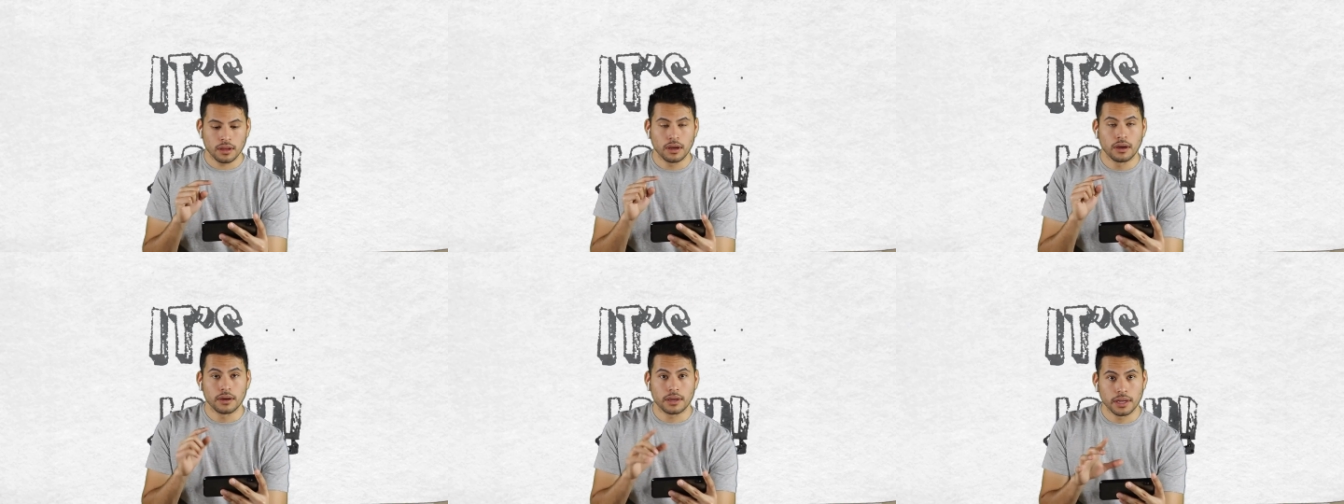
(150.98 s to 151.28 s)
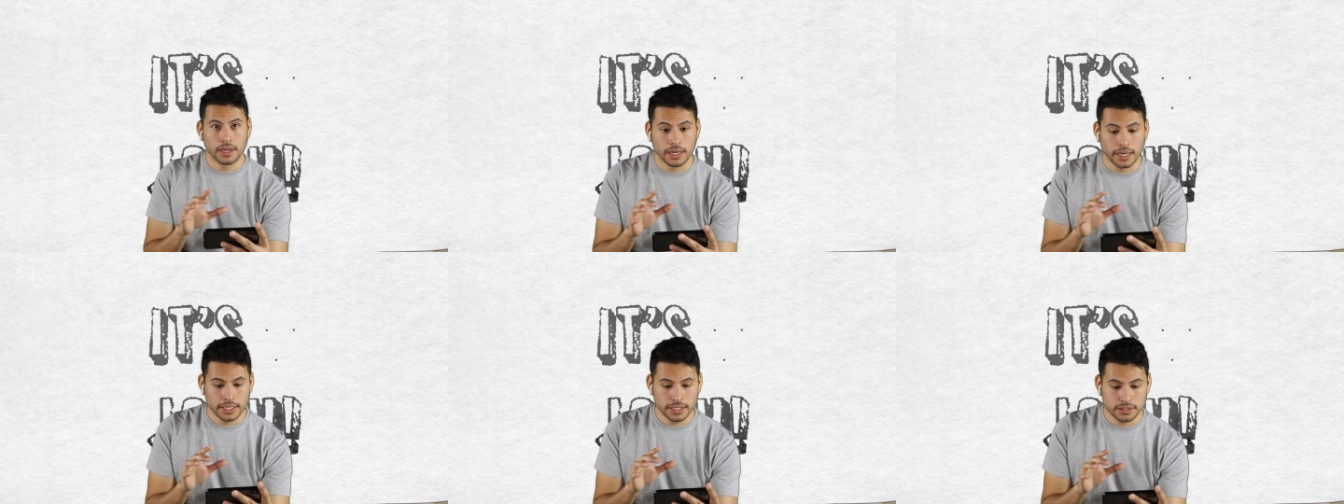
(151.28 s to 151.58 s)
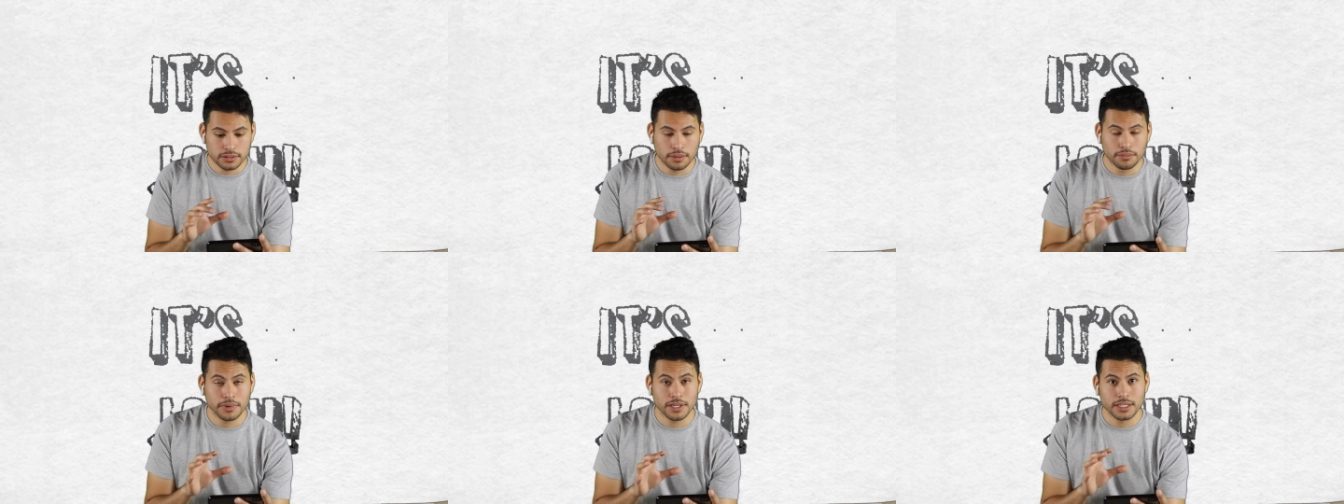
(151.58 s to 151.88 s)
Okay
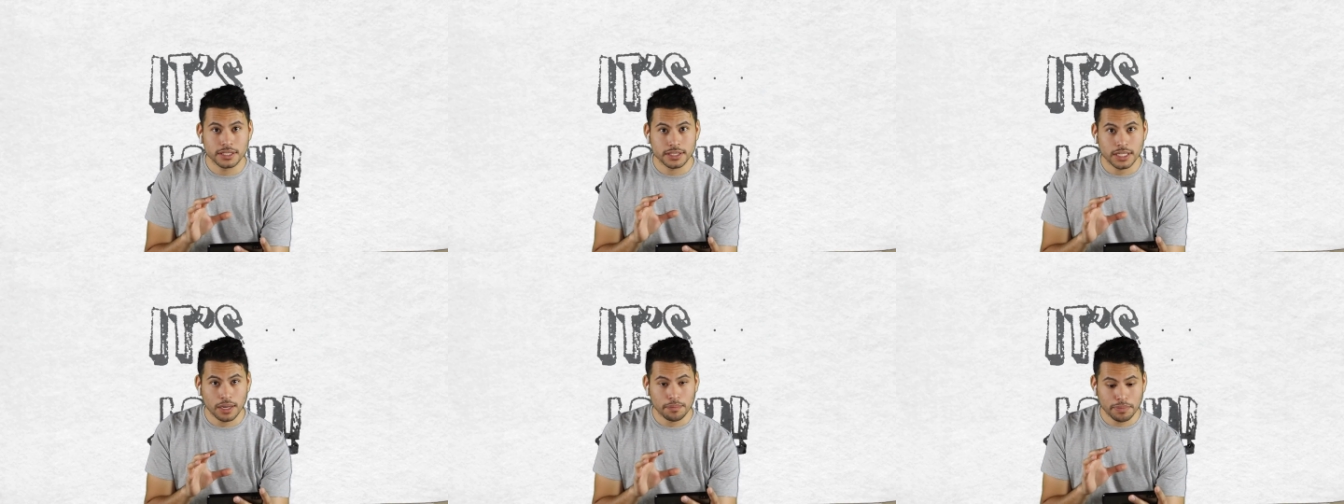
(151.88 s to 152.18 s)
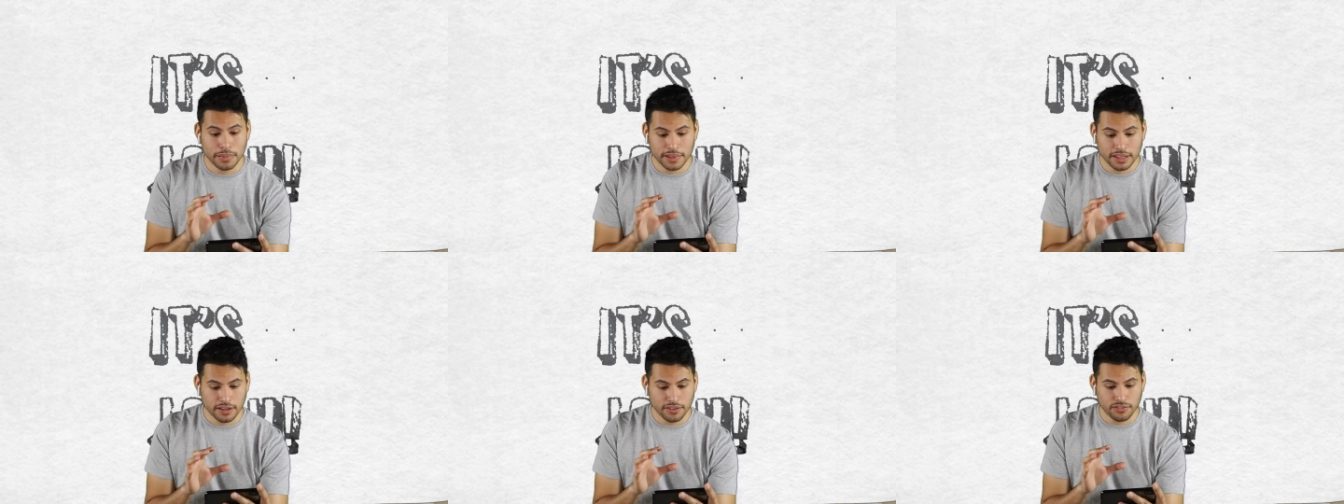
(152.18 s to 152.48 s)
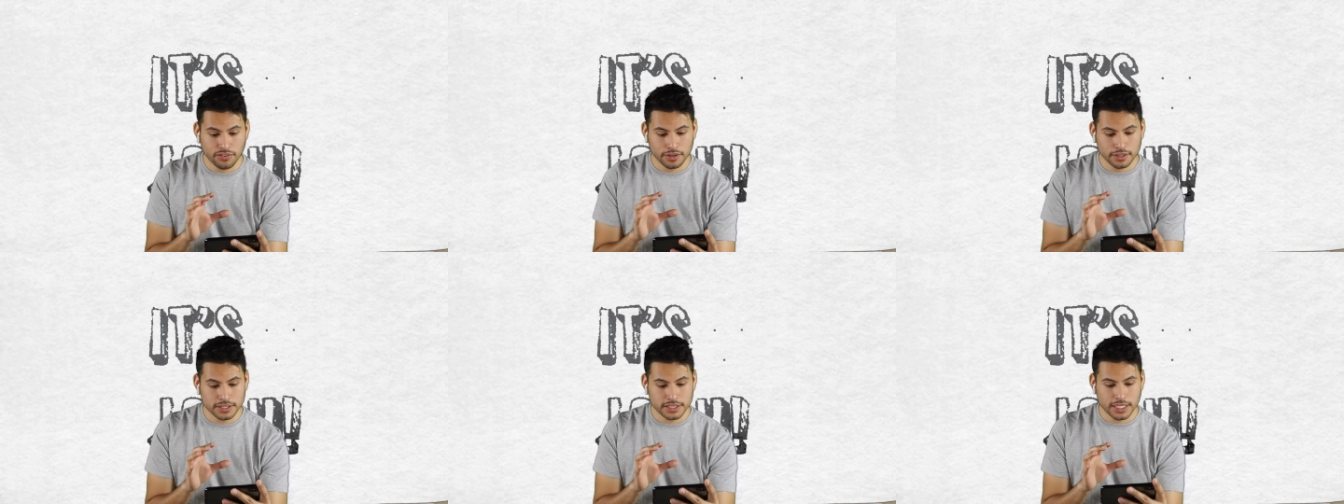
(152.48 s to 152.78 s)
guys, so I'm going to stop it there
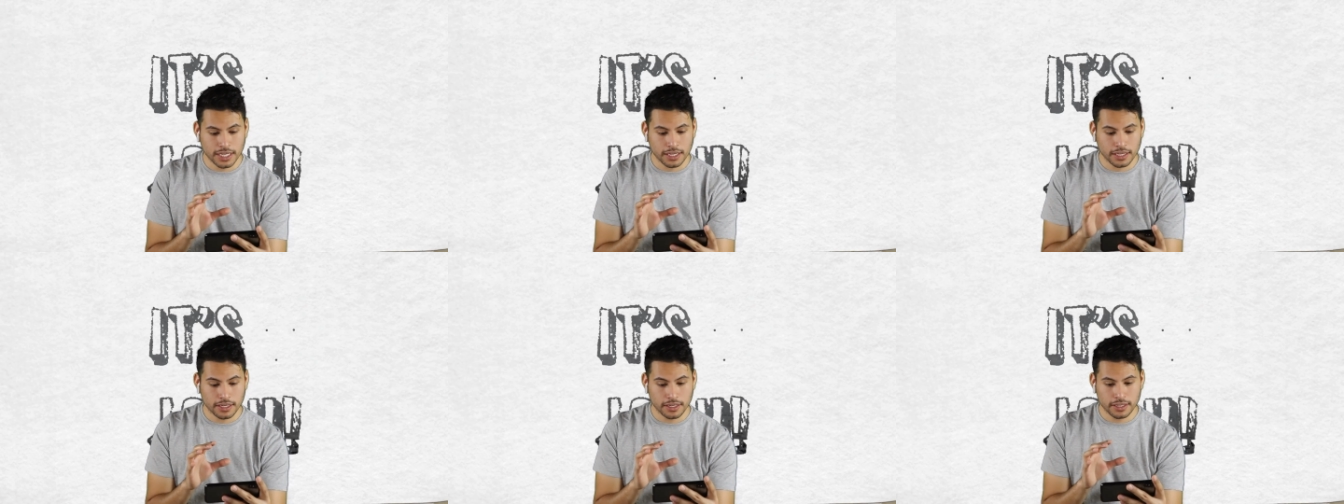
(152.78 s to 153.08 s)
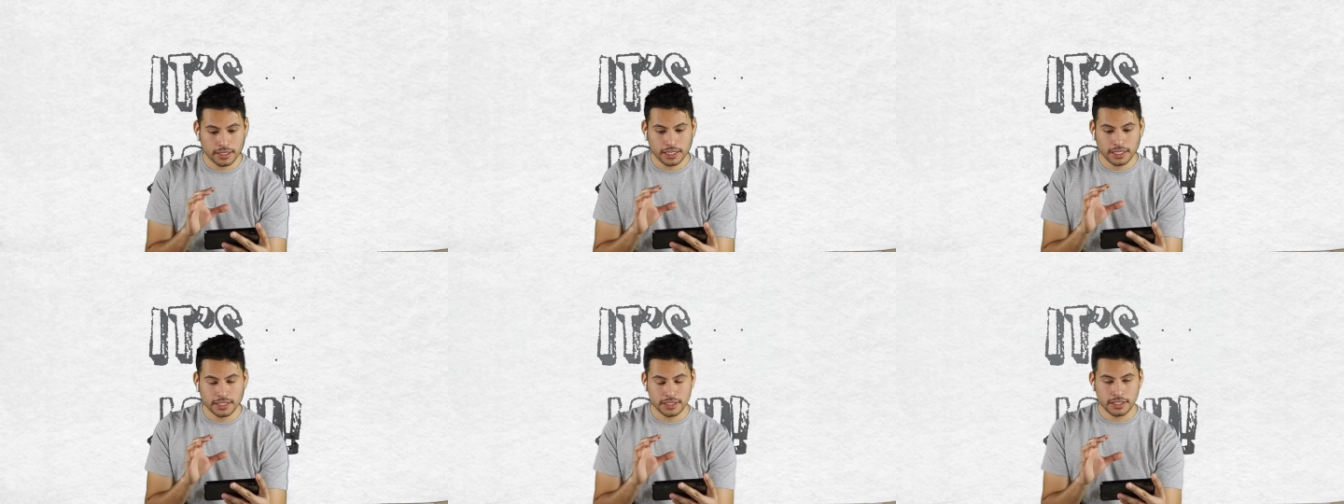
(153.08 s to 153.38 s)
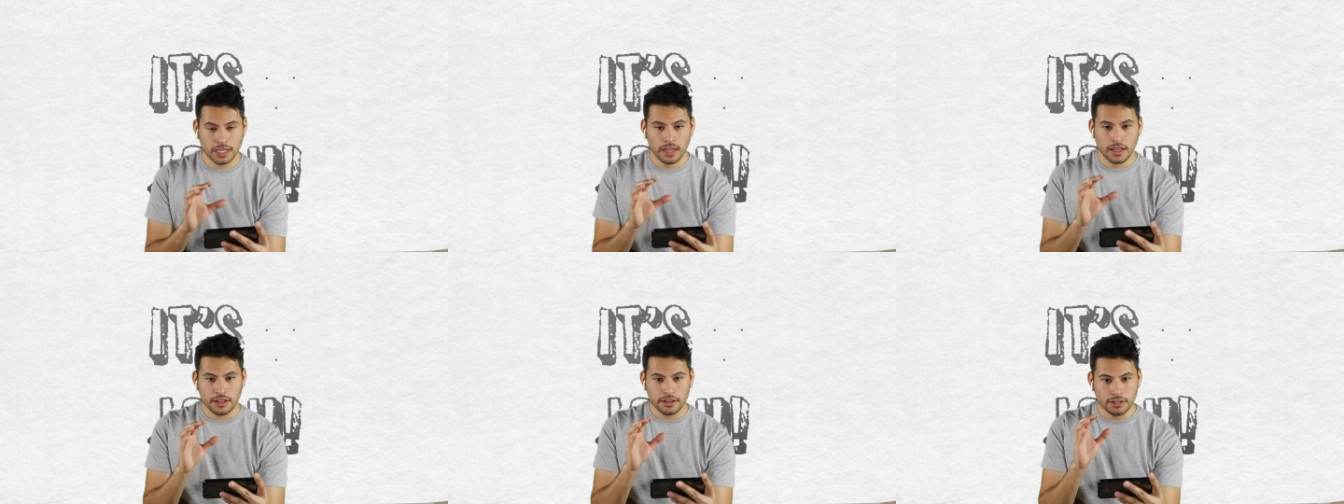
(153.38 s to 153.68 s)
for a second because